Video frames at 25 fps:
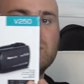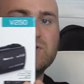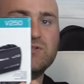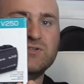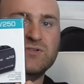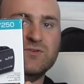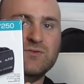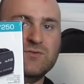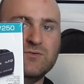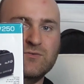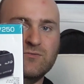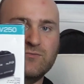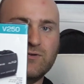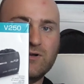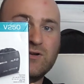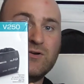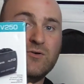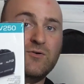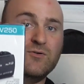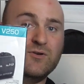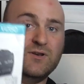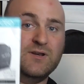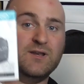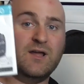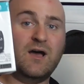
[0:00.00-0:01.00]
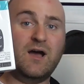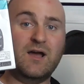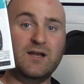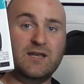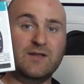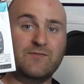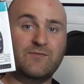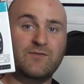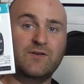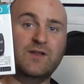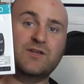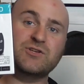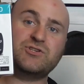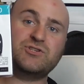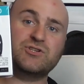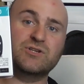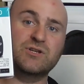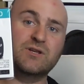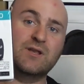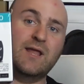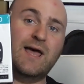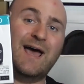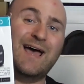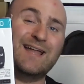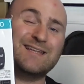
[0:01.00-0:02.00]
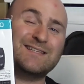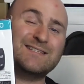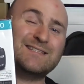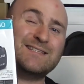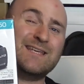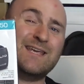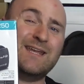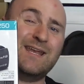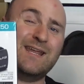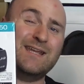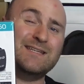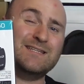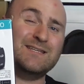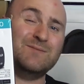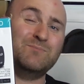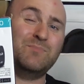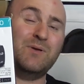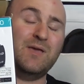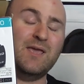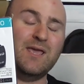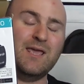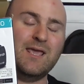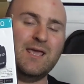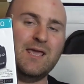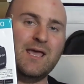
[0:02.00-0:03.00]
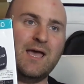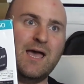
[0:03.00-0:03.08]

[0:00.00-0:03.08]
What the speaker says: to record in high definition at 1080p